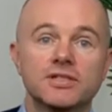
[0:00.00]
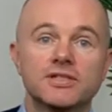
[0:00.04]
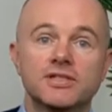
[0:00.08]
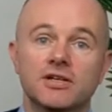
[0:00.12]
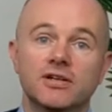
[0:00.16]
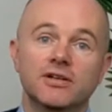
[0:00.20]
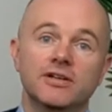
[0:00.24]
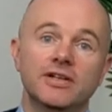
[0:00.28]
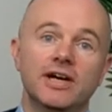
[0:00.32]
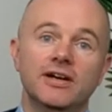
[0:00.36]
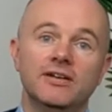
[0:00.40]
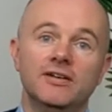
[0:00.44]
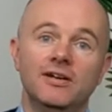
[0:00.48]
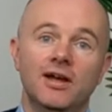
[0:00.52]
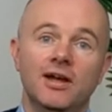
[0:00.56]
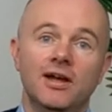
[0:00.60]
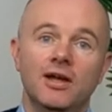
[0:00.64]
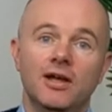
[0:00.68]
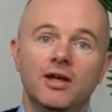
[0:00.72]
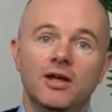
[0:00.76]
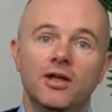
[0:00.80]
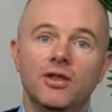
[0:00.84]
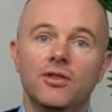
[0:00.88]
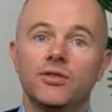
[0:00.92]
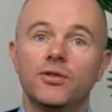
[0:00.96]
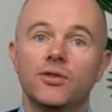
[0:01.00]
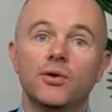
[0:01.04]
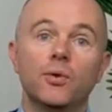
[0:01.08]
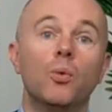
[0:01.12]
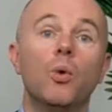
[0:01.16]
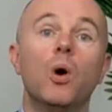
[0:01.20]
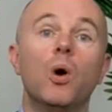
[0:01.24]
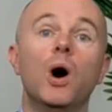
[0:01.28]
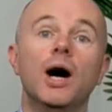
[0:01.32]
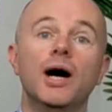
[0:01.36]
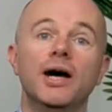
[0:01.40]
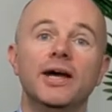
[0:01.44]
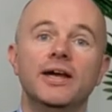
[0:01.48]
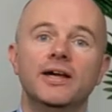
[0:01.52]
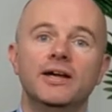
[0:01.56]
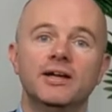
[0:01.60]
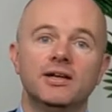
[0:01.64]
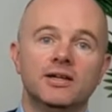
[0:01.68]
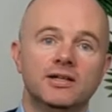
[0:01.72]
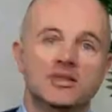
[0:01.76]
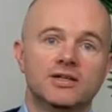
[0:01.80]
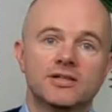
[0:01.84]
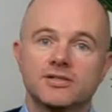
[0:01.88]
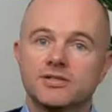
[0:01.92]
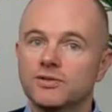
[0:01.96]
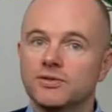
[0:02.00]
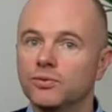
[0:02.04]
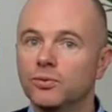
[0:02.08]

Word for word: we, we consider that the why.